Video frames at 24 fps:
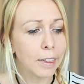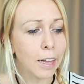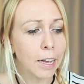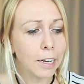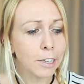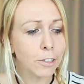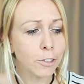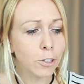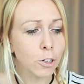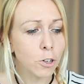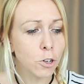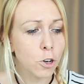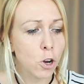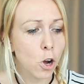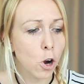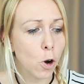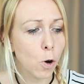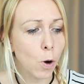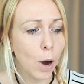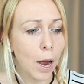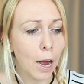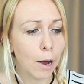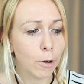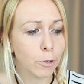like to
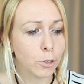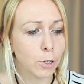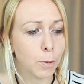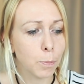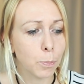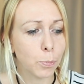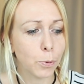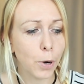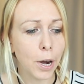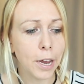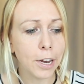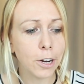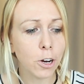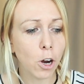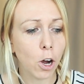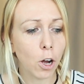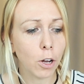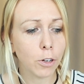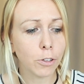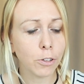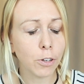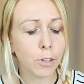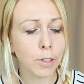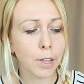know how to break
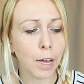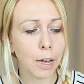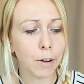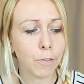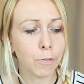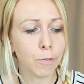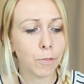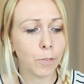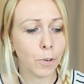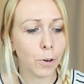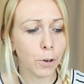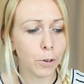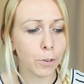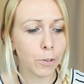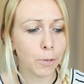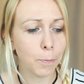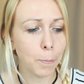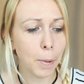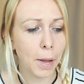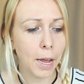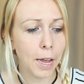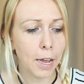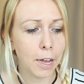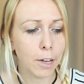onto that first
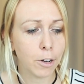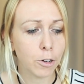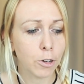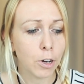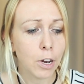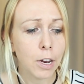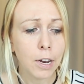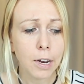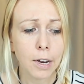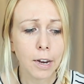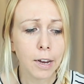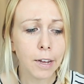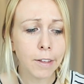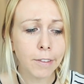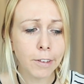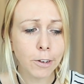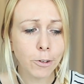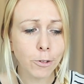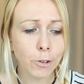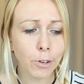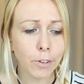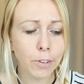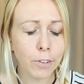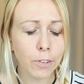page. Is it
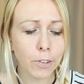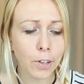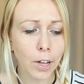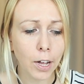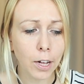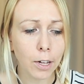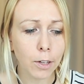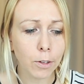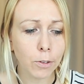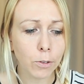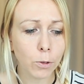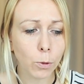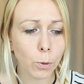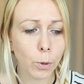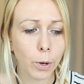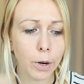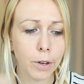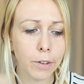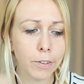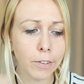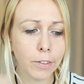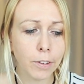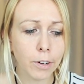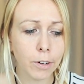just sales, or
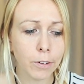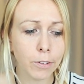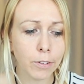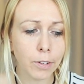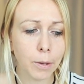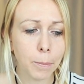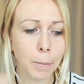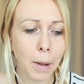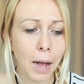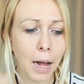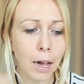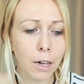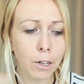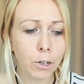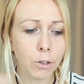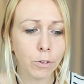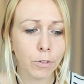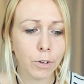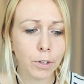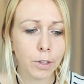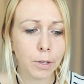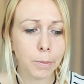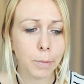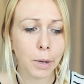is there some
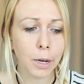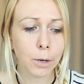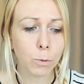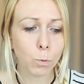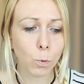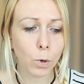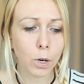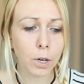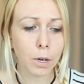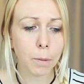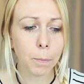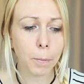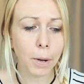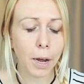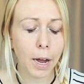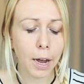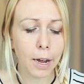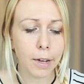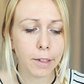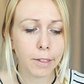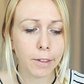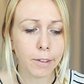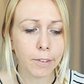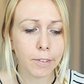algorithm at work
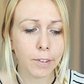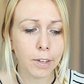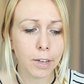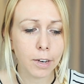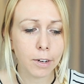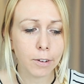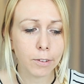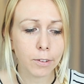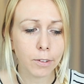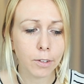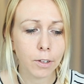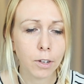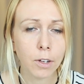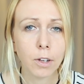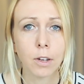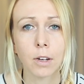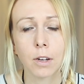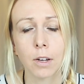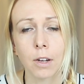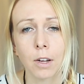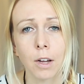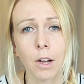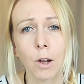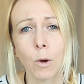behind the scenes?
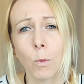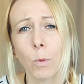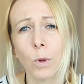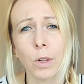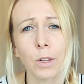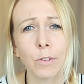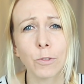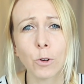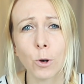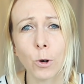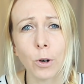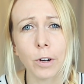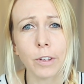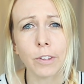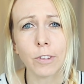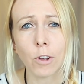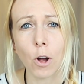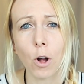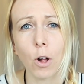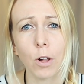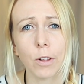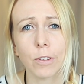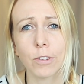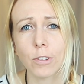Well, of course,
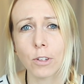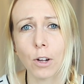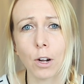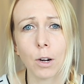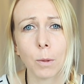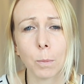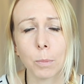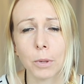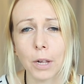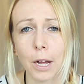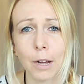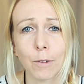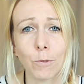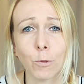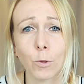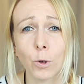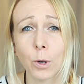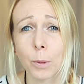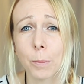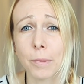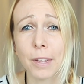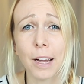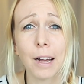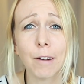all stock
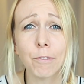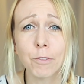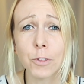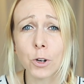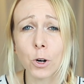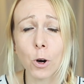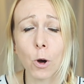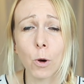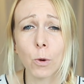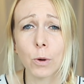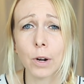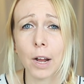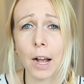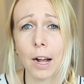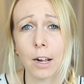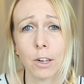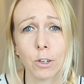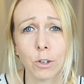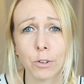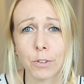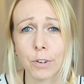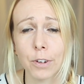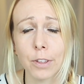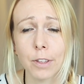platforms have their own
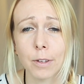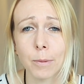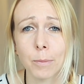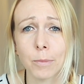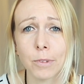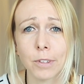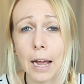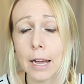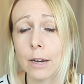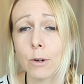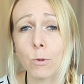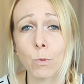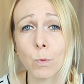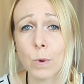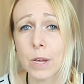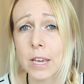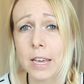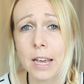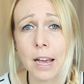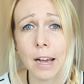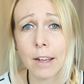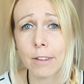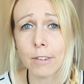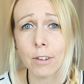algorithms, and
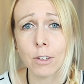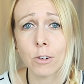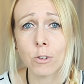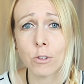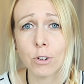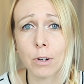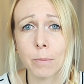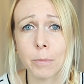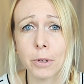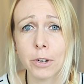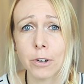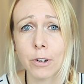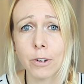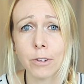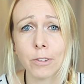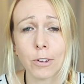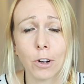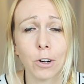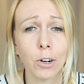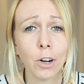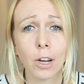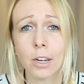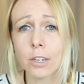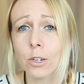we as contributors
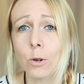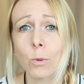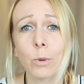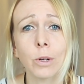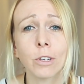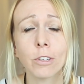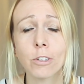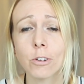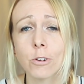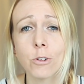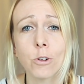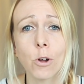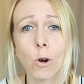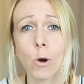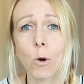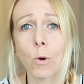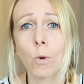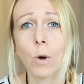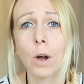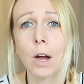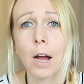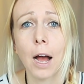are not going to know